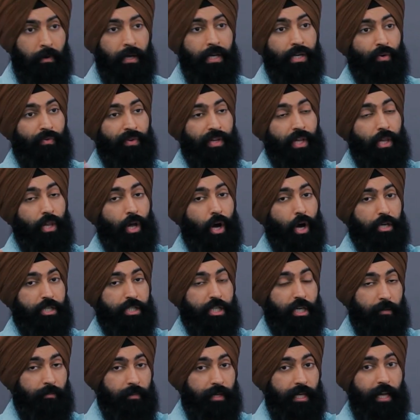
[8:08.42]
but over the long
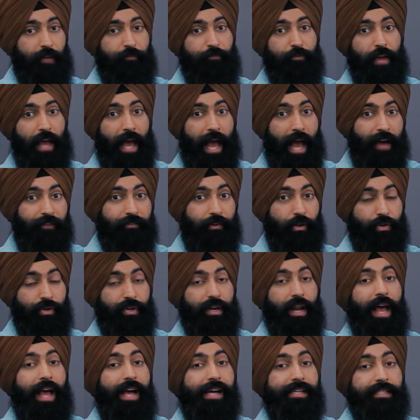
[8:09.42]
term, if you have a
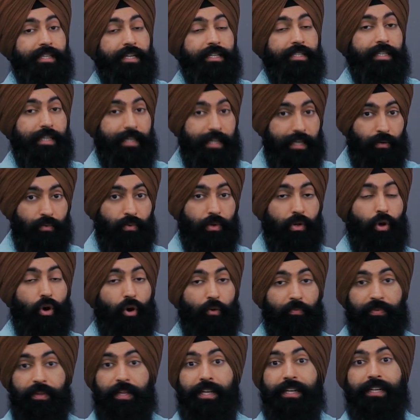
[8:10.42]
good asset, it will
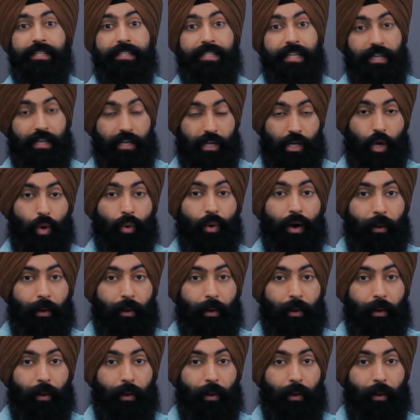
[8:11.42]
hopefully continue to go